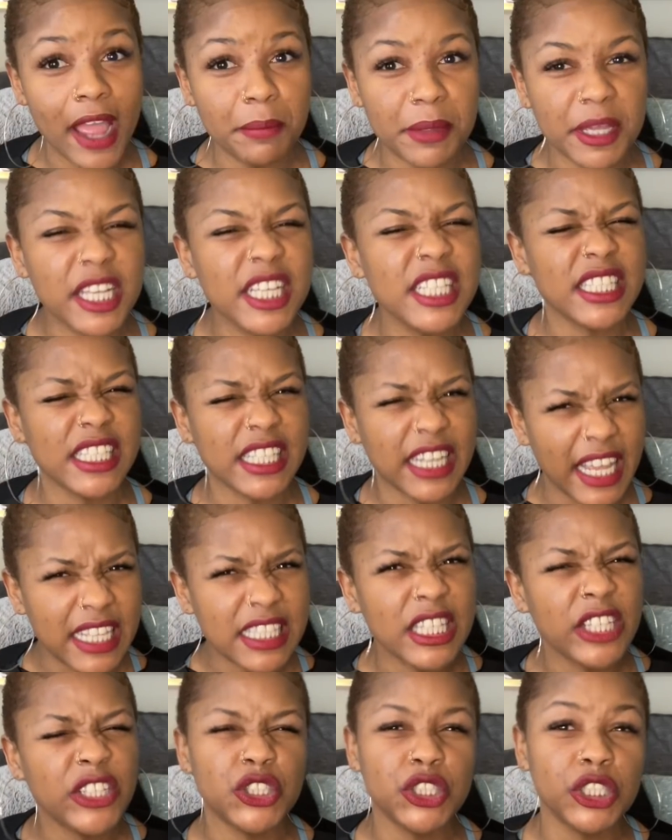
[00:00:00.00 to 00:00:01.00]
because in
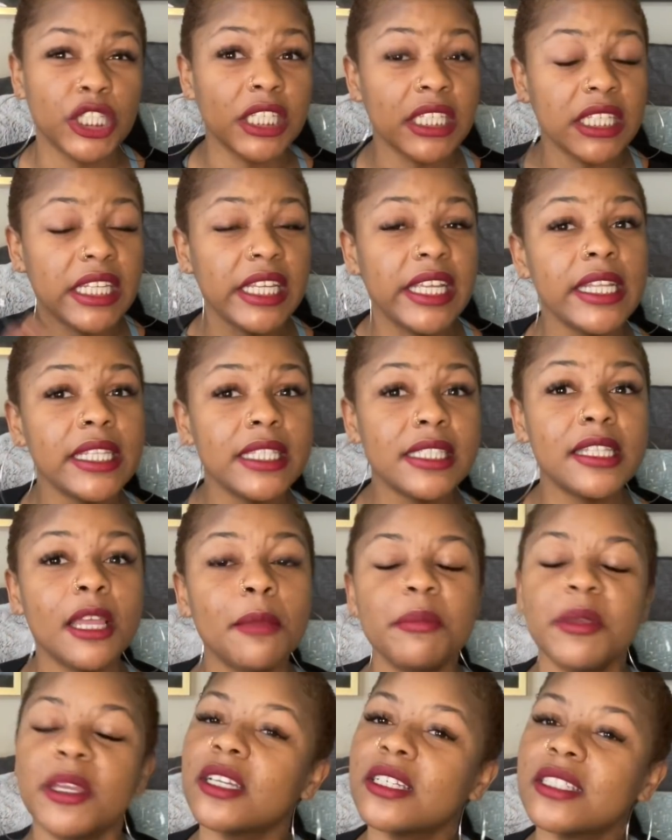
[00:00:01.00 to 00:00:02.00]
essence, she needs them
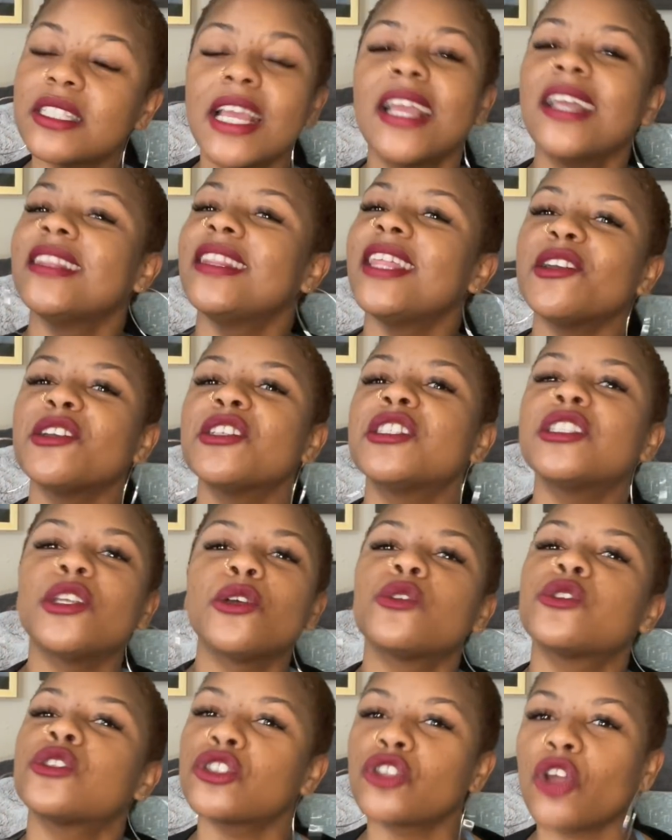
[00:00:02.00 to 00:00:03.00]
because they're
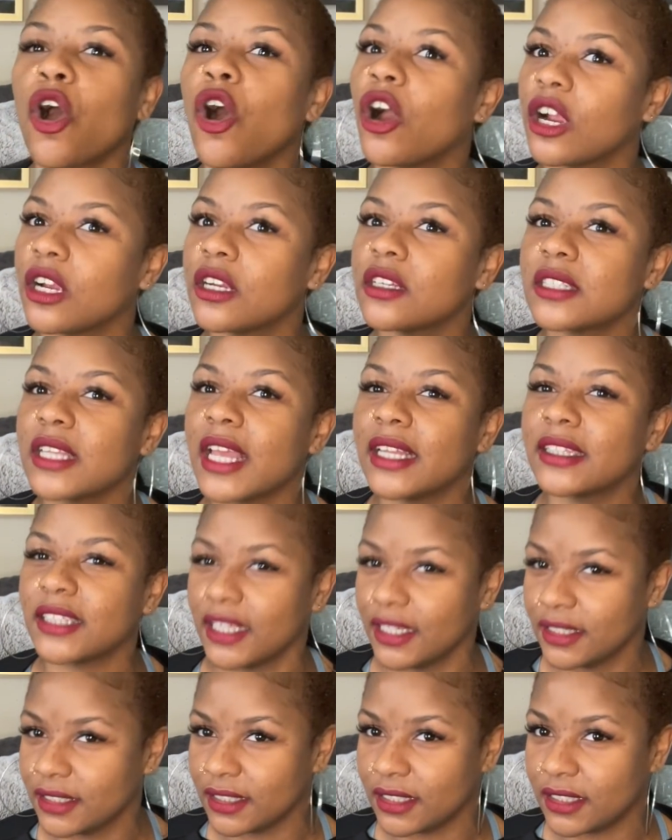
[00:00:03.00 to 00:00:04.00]
still stars at the
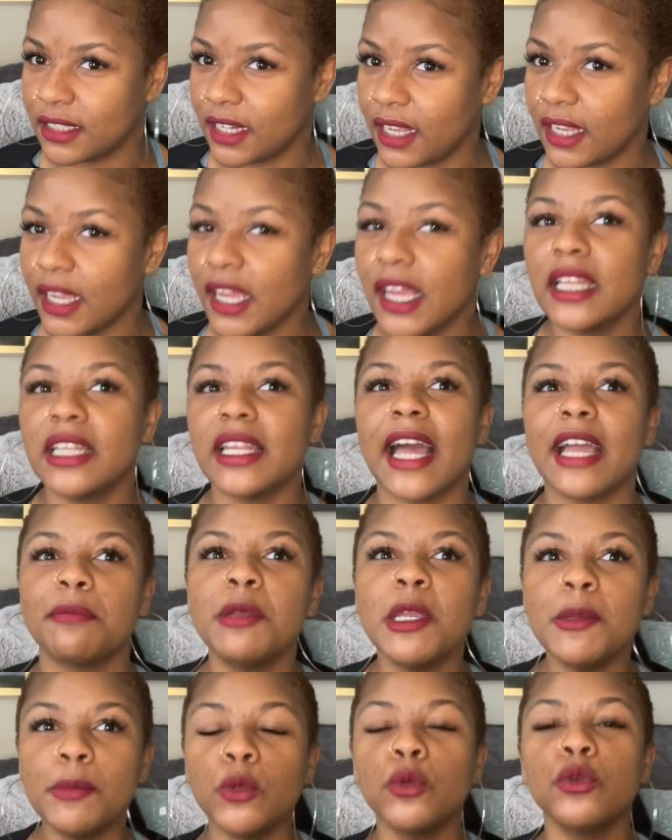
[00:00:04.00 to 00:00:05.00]
end of the day. Like,
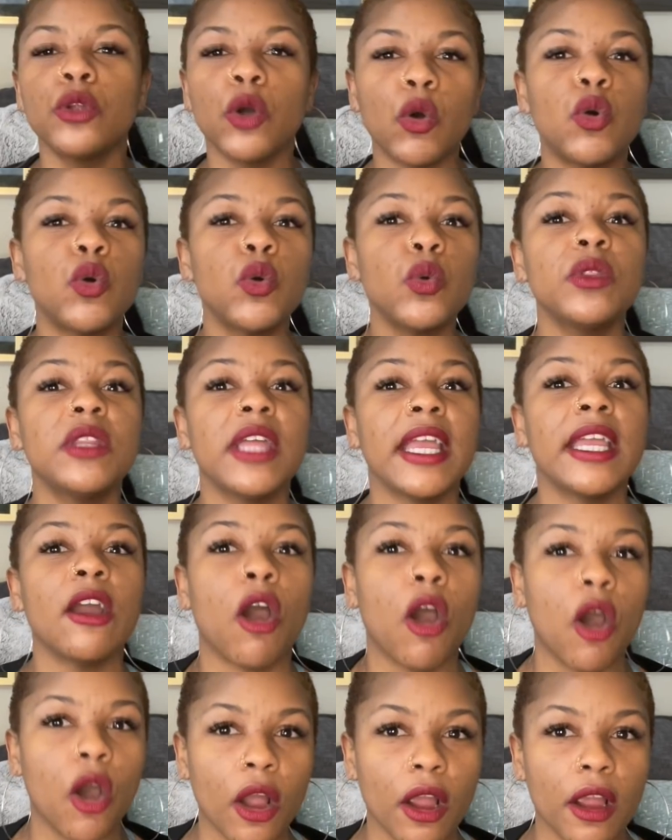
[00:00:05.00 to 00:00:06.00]
people know who they
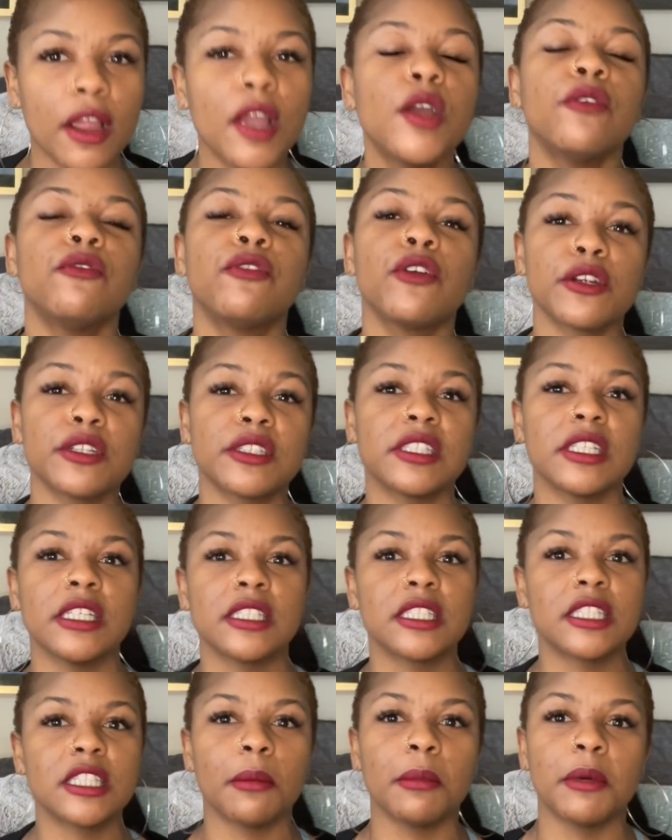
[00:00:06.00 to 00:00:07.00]
are
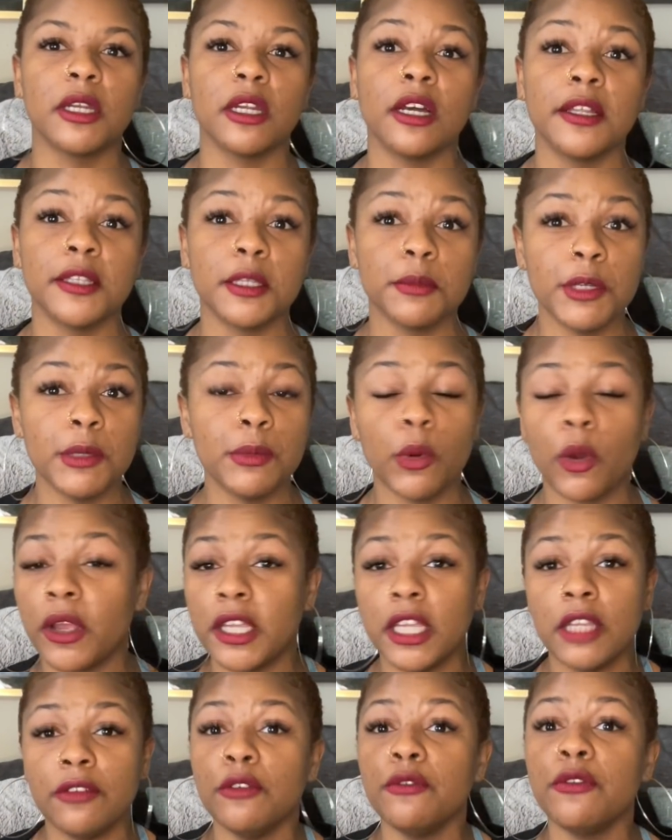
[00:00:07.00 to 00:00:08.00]
versus some of the other people or
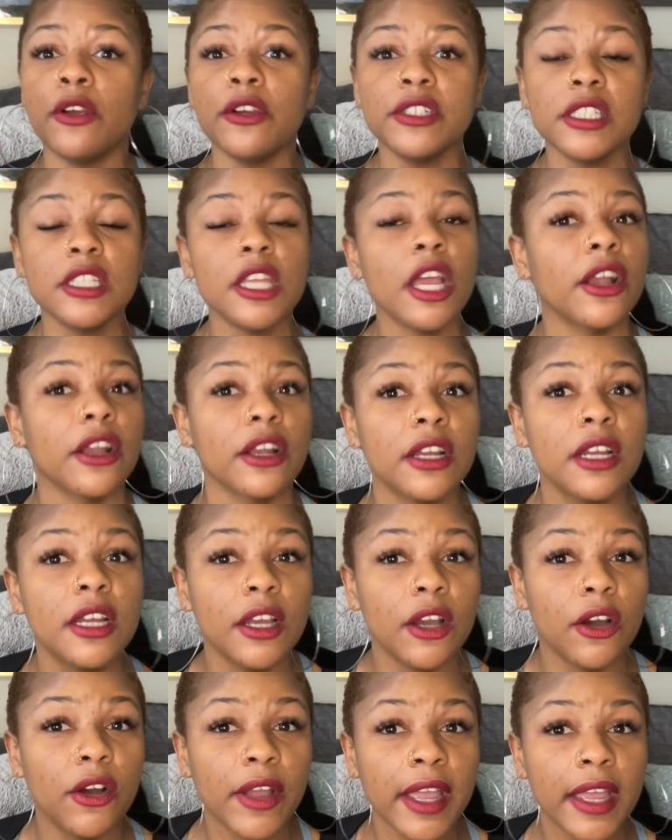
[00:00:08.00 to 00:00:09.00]
even versus her.
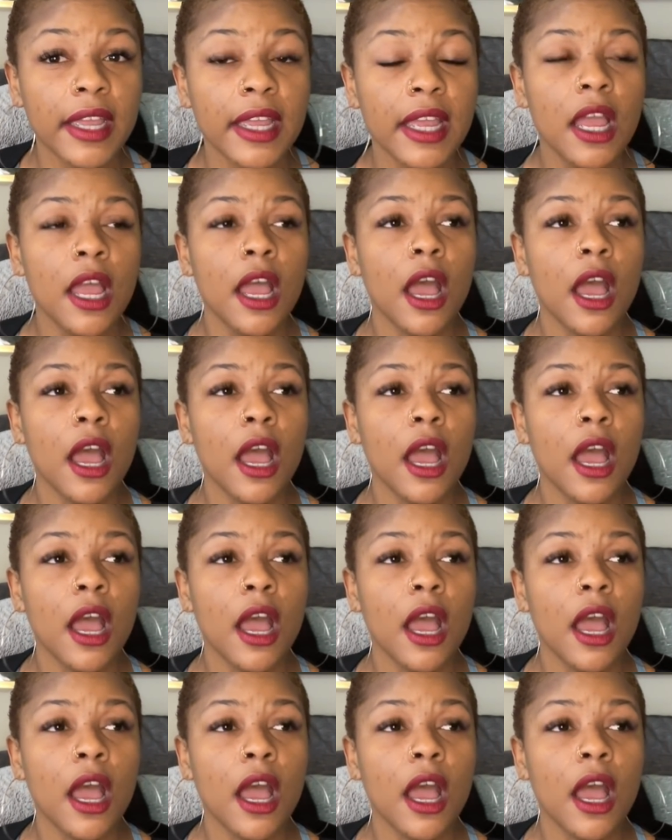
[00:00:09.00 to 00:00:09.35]
Okay.